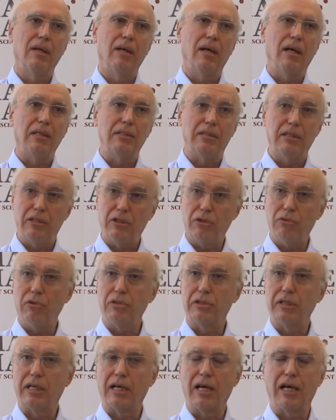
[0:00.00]
And since it
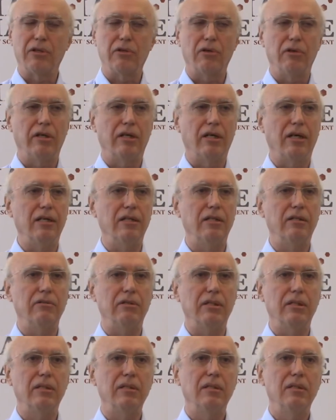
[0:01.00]
was a Catholic country,
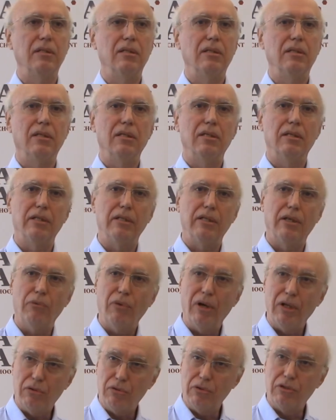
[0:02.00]
they
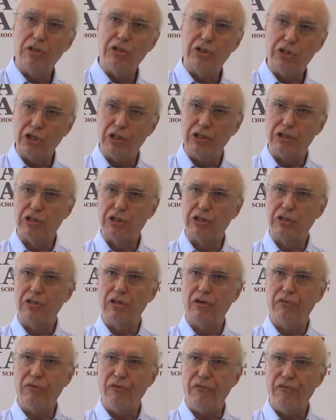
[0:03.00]
went to the church
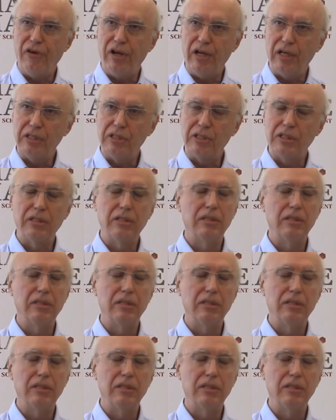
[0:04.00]
of the village.